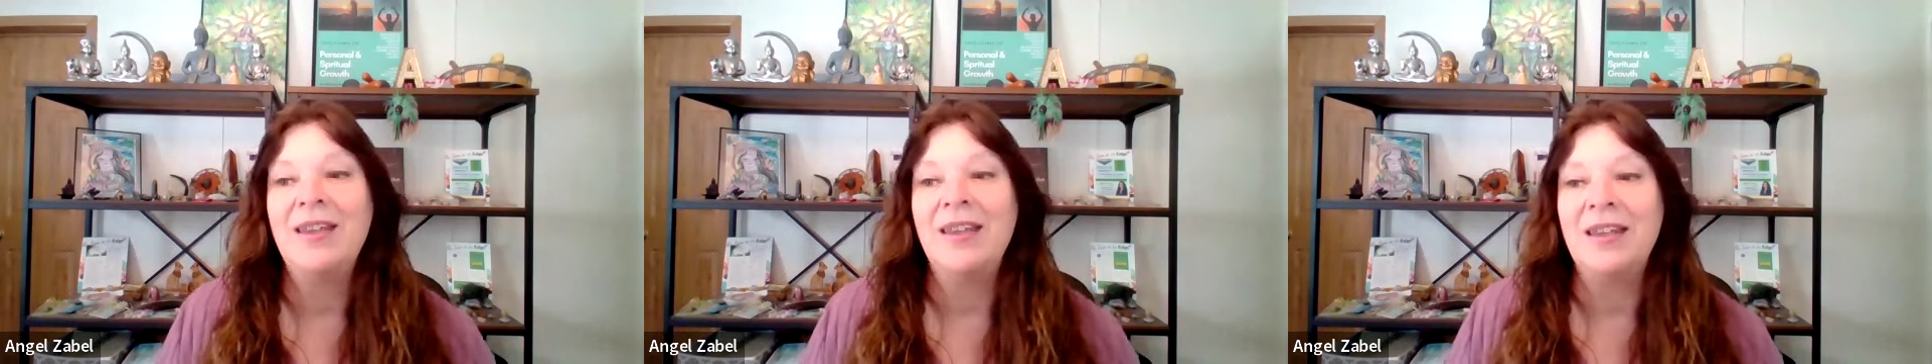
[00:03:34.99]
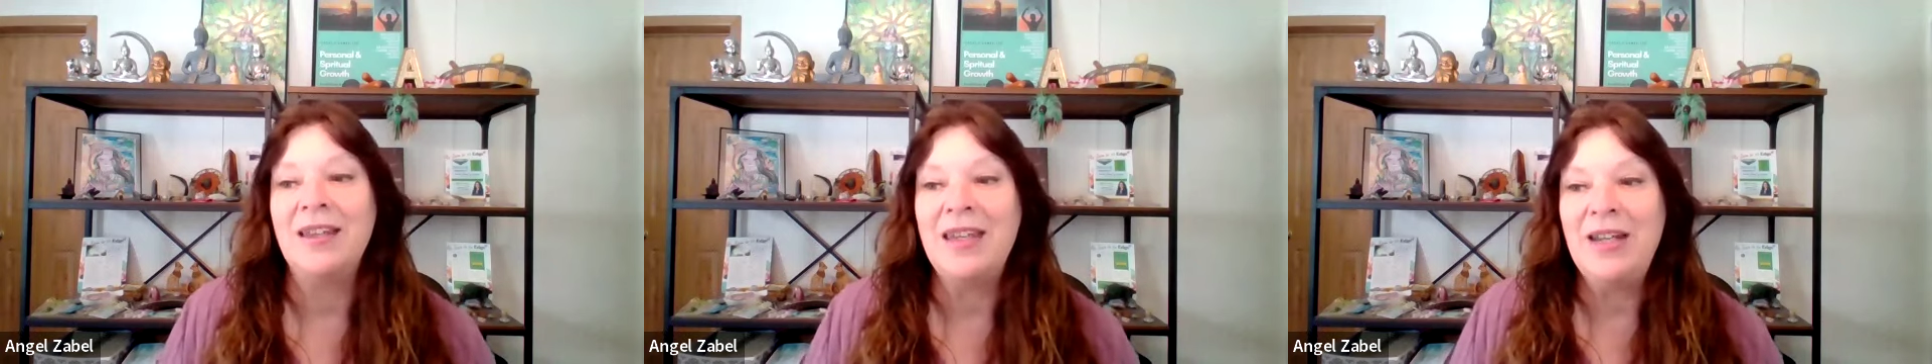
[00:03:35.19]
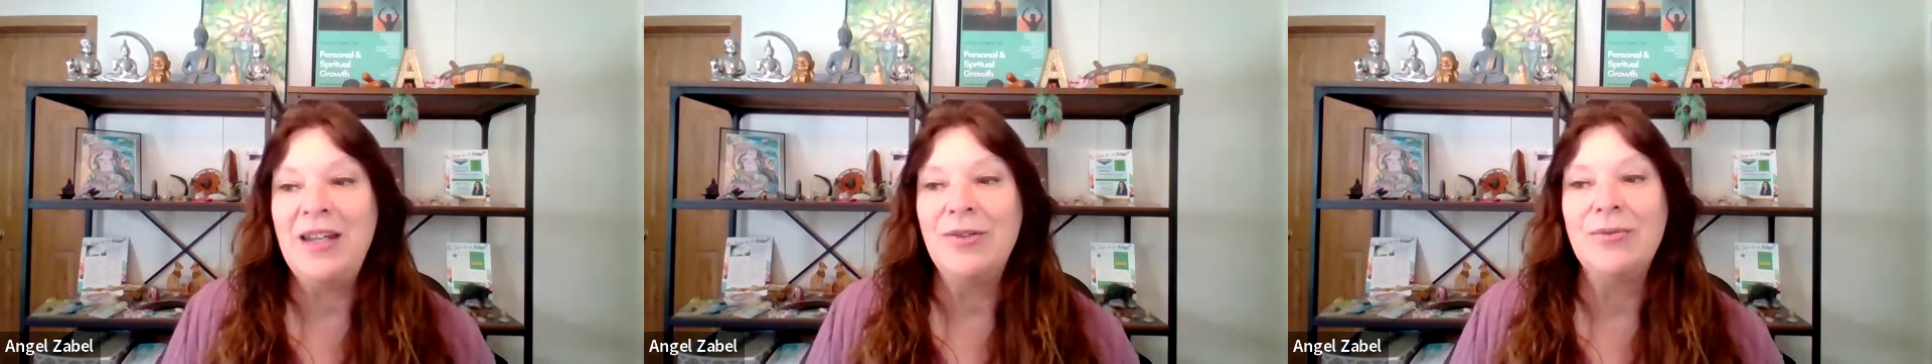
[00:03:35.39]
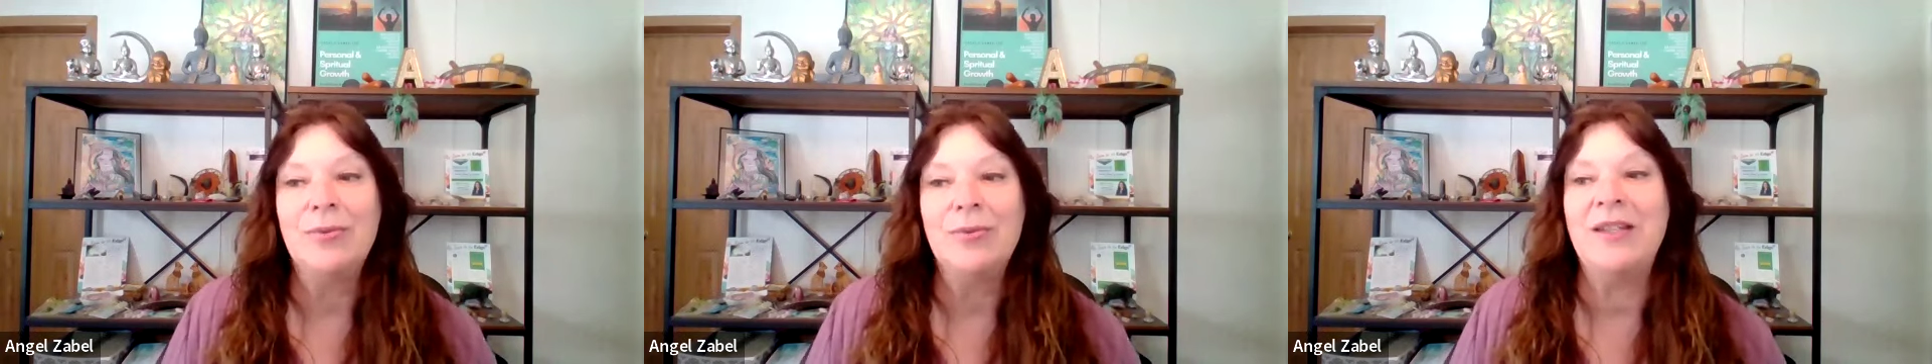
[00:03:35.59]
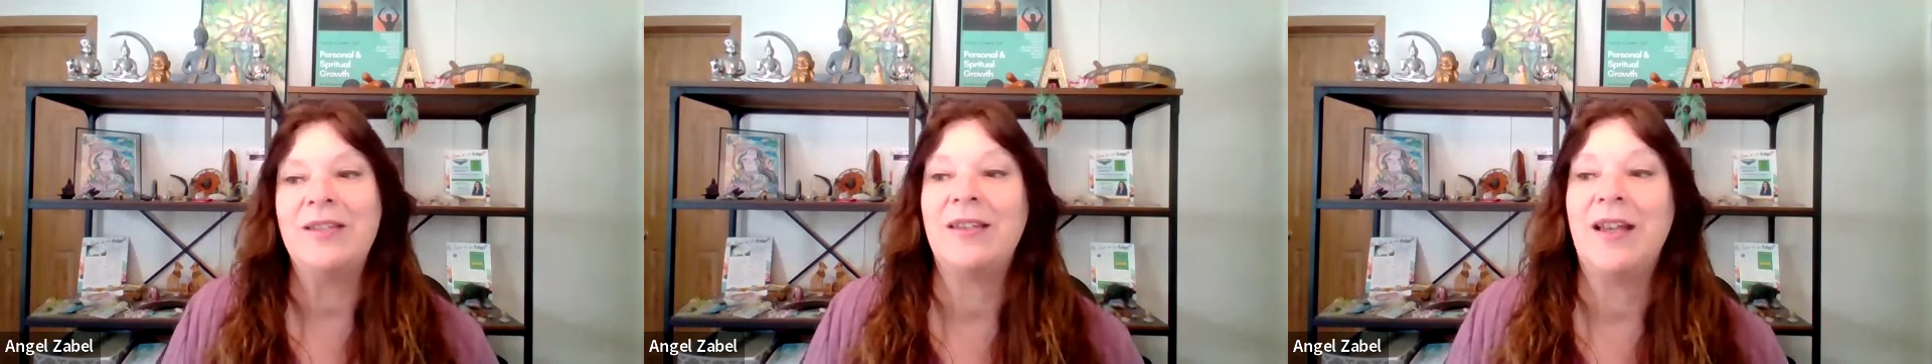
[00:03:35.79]
The Keto
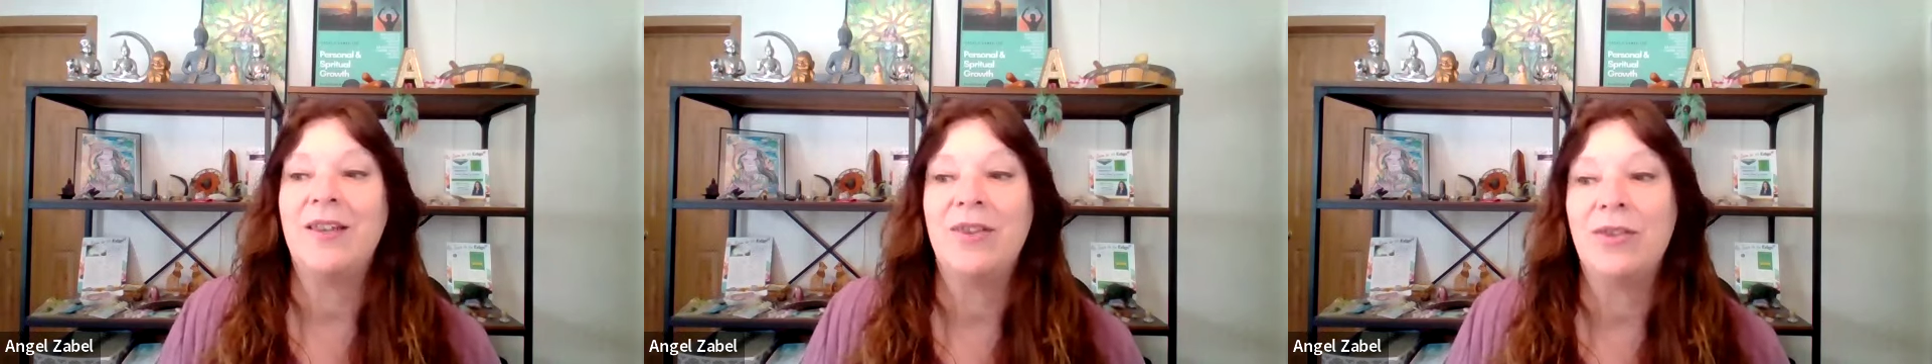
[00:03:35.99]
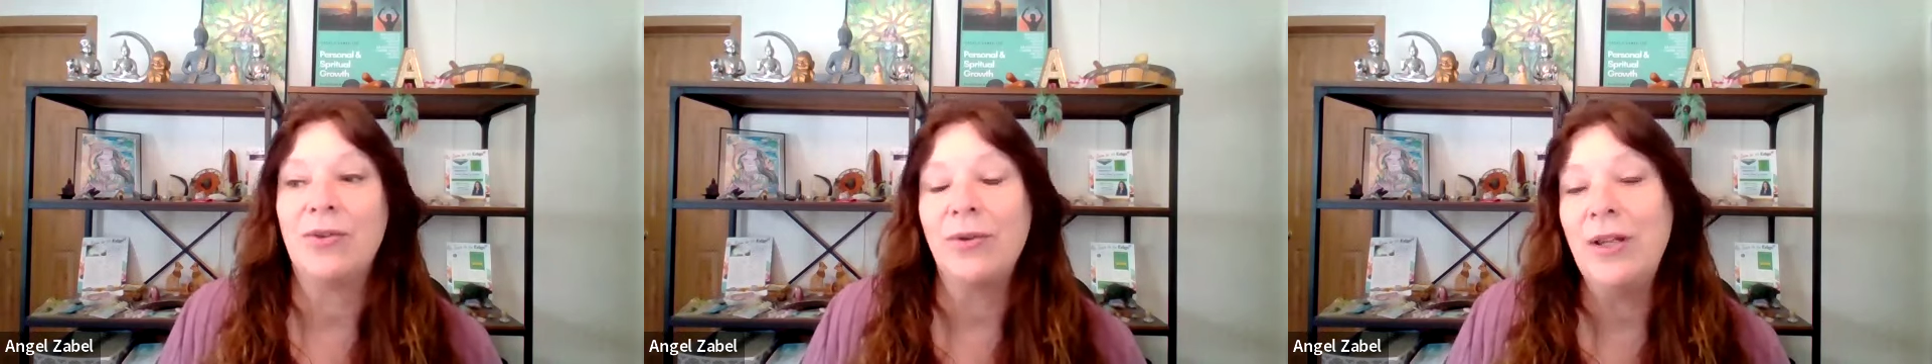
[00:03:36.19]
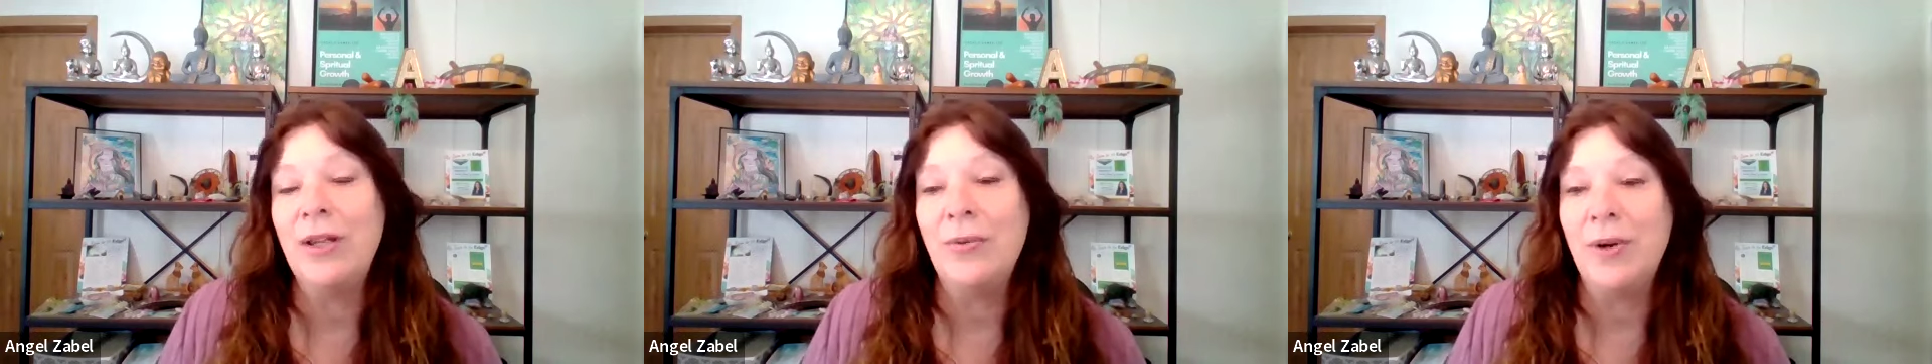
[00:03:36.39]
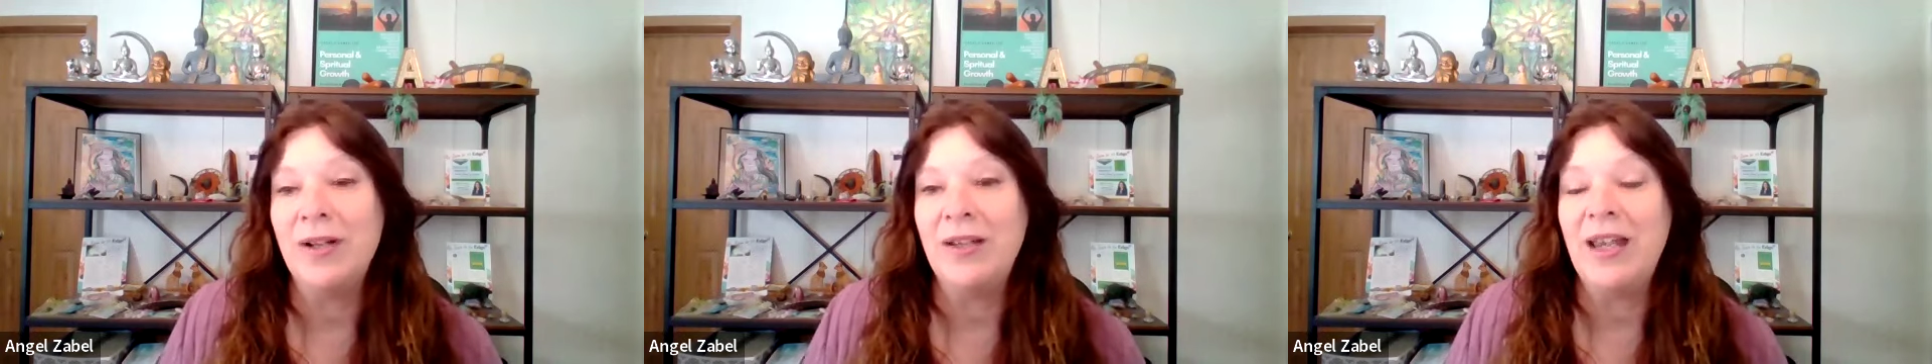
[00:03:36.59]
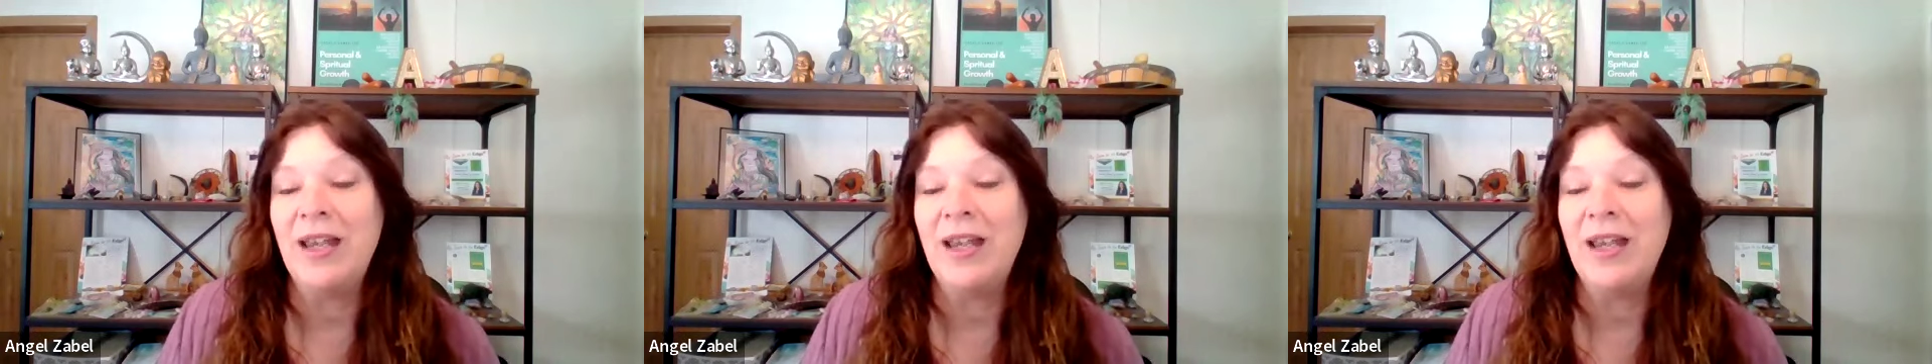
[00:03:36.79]
Reset, 31